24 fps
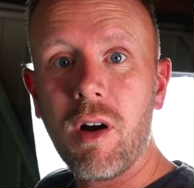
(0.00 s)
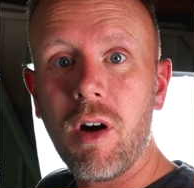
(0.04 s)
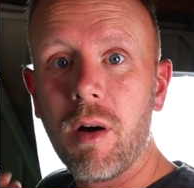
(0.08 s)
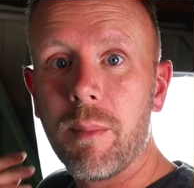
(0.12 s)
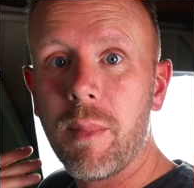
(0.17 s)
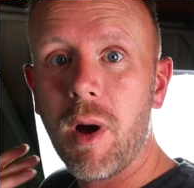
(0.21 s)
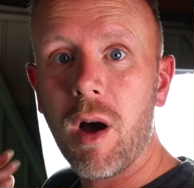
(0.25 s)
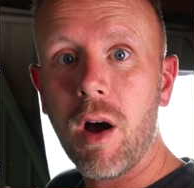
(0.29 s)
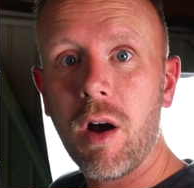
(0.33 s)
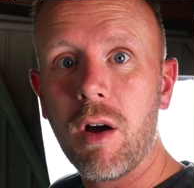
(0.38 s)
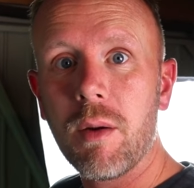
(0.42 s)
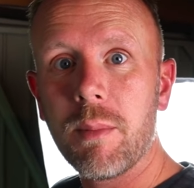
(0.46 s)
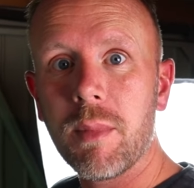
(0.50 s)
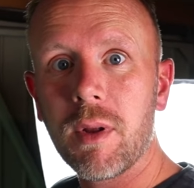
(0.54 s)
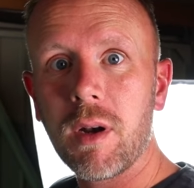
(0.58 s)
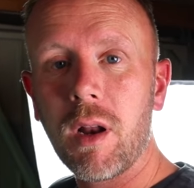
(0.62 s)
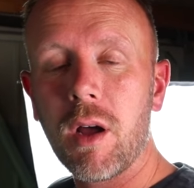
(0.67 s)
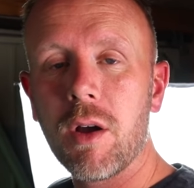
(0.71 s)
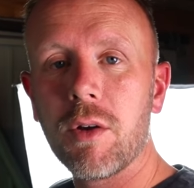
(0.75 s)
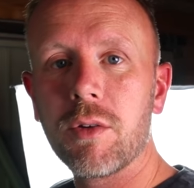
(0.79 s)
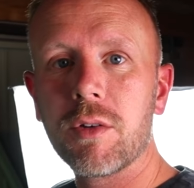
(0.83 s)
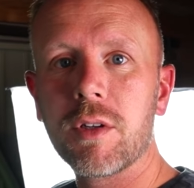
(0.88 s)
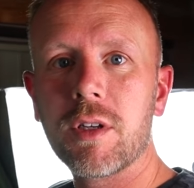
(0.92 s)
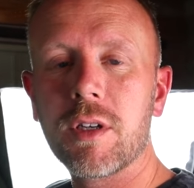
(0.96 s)
I'm home
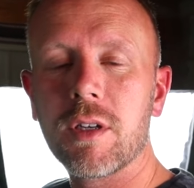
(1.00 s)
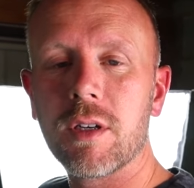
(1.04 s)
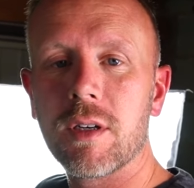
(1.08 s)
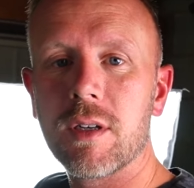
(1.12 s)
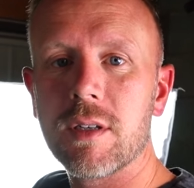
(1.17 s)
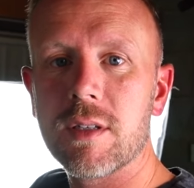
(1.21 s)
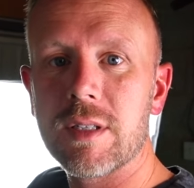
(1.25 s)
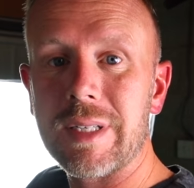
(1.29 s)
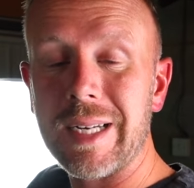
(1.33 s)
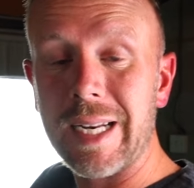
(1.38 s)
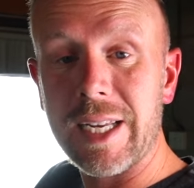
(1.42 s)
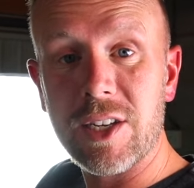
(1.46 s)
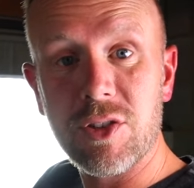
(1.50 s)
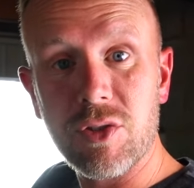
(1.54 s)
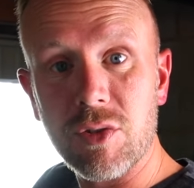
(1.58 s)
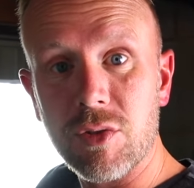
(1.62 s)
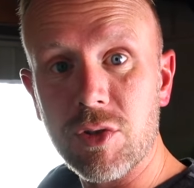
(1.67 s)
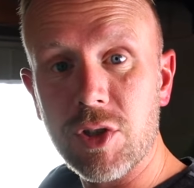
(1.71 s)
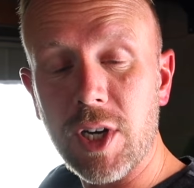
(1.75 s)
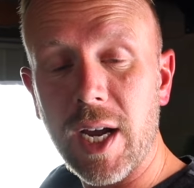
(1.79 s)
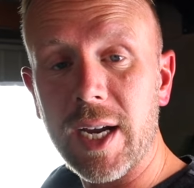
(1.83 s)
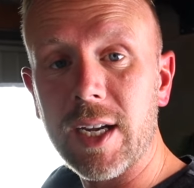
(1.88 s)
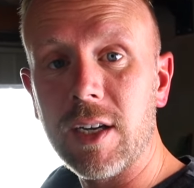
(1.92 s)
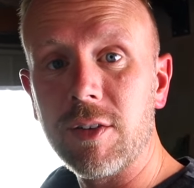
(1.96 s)
alone because Lisa
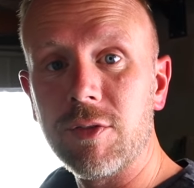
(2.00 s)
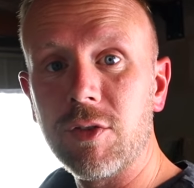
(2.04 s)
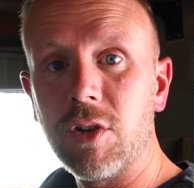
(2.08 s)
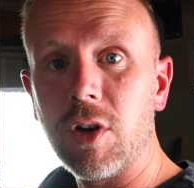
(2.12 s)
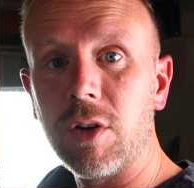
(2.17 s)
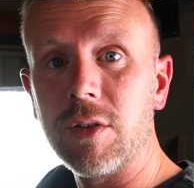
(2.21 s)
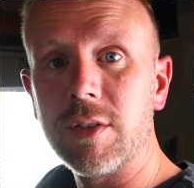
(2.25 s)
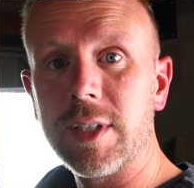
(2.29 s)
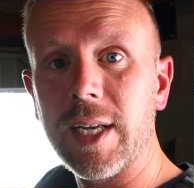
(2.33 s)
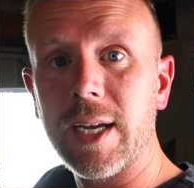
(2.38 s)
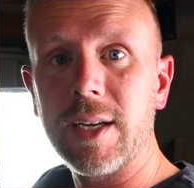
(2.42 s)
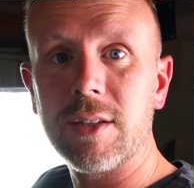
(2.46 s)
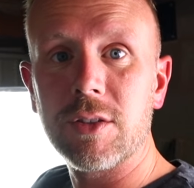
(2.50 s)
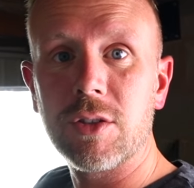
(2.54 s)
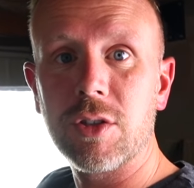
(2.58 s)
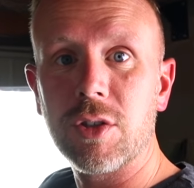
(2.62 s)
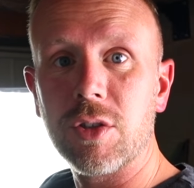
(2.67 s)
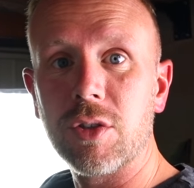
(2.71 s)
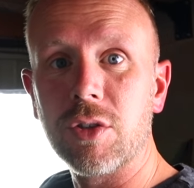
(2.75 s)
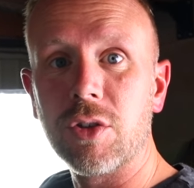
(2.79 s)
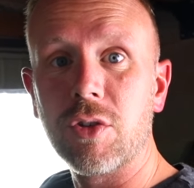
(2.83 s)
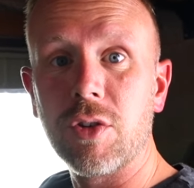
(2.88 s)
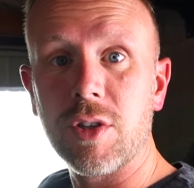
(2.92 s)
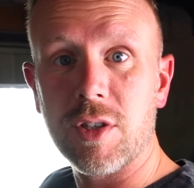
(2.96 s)
and Jake have gone down
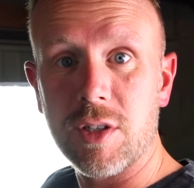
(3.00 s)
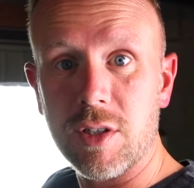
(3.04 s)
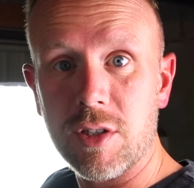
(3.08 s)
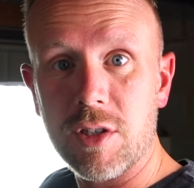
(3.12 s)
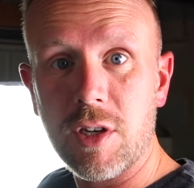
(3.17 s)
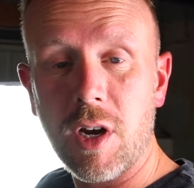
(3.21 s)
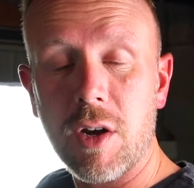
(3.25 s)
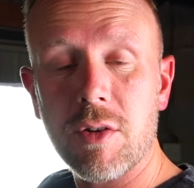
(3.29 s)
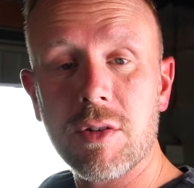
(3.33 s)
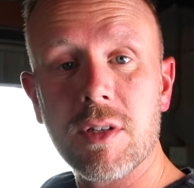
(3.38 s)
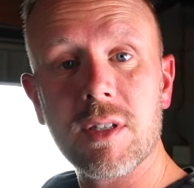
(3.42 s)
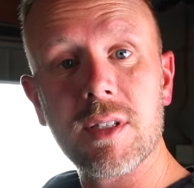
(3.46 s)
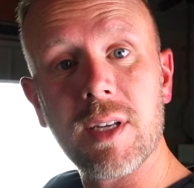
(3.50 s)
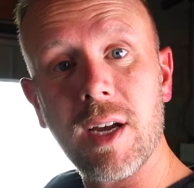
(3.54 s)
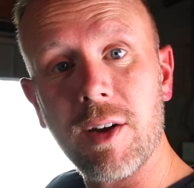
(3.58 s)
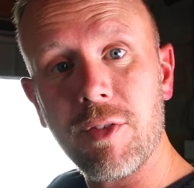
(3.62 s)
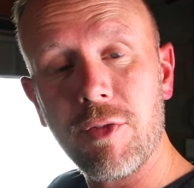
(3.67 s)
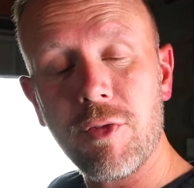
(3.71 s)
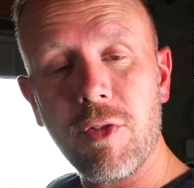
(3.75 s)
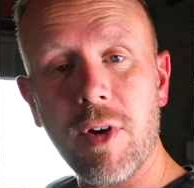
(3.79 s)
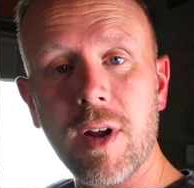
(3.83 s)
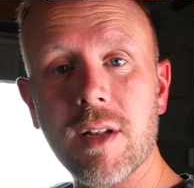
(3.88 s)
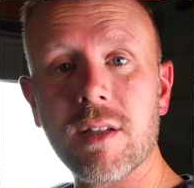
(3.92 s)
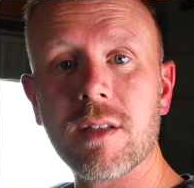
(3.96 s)
to Chris and Josie's, our
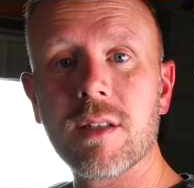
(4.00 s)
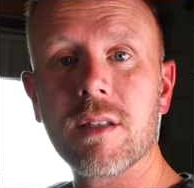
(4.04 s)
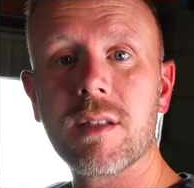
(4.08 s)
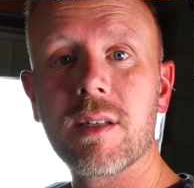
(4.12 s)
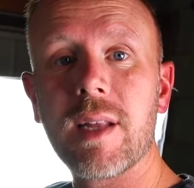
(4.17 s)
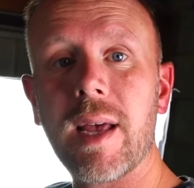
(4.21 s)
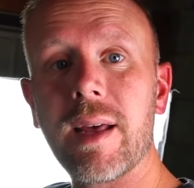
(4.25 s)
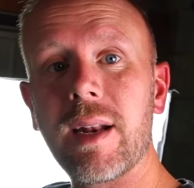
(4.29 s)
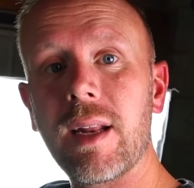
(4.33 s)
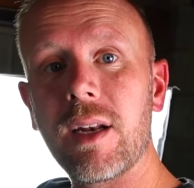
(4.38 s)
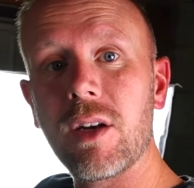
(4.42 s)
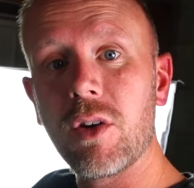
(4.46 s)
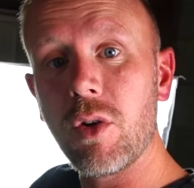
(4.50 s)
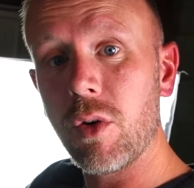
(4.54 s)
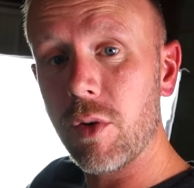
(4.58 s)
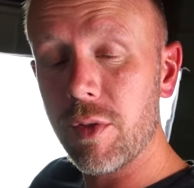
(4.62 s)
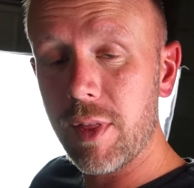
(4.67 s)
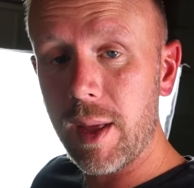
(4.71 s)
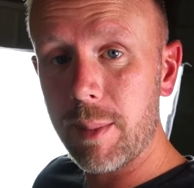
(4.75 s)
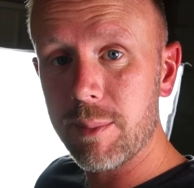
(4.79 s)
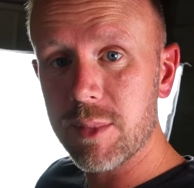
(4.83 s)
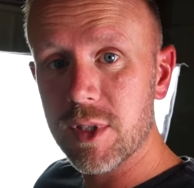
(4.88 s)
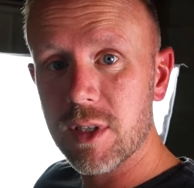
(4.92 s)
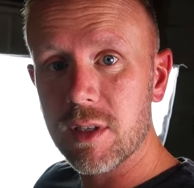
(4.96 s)
friends down in
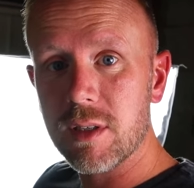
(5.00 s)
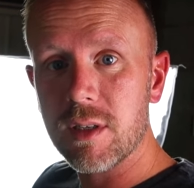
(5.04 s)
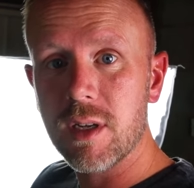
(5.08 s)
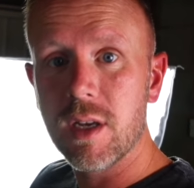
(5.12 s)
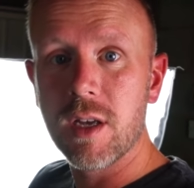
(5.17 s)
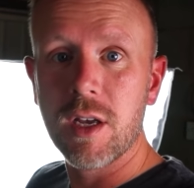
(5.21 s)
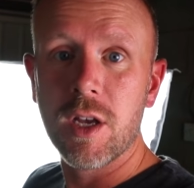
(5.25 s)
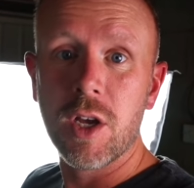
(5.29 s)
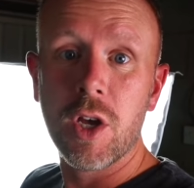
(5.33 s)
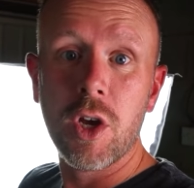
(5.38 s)
Northampton.